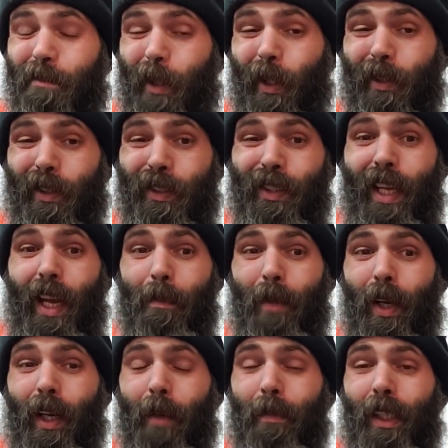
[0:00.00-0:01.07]
purchase
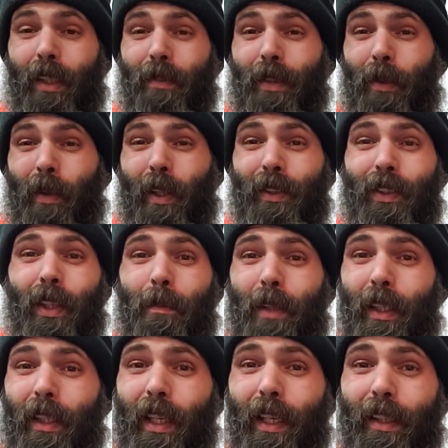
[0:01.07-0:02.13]
Snap-on. I mean, if you want
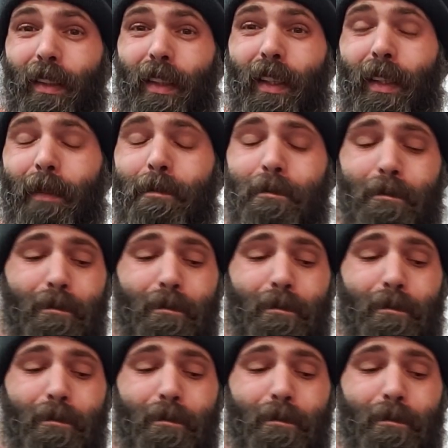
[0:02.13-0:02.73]
something like the